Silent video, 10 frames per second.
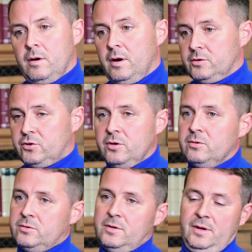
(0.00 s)
Oh, it's
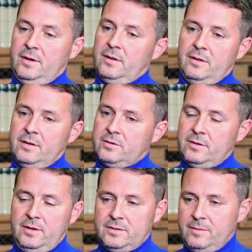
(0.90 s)
huge, yeah.
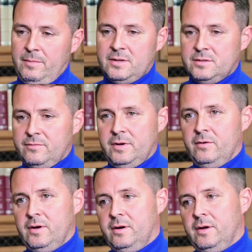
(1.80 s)
It's a massive
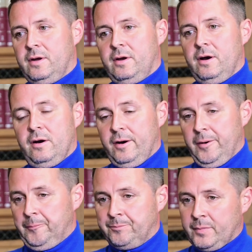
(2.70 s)
area.
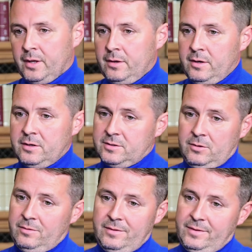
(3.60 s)

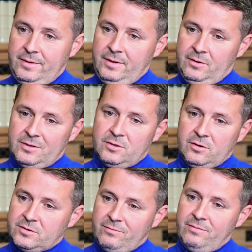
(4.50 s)
So, you know, there's
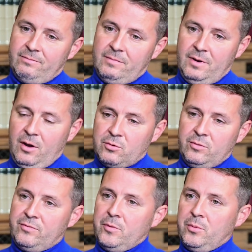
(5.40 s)
lots of local
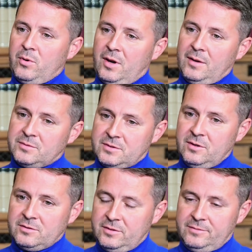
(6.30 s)
football clubs, there's
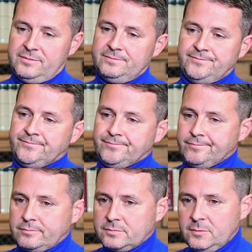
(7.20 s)
lots of
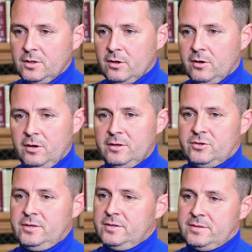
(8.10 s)

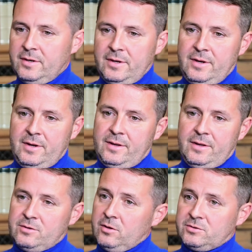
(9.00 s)
colleges,
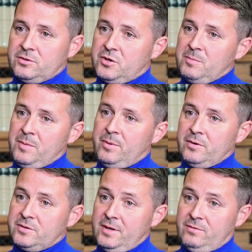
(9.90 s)
there's lots of chimney
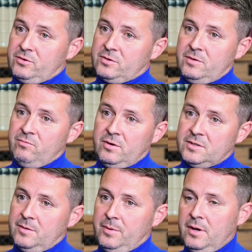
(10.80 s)
pots, even just in
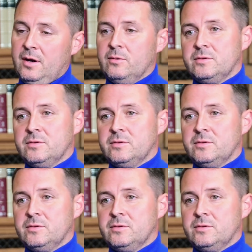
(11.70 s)
Ruislip alone.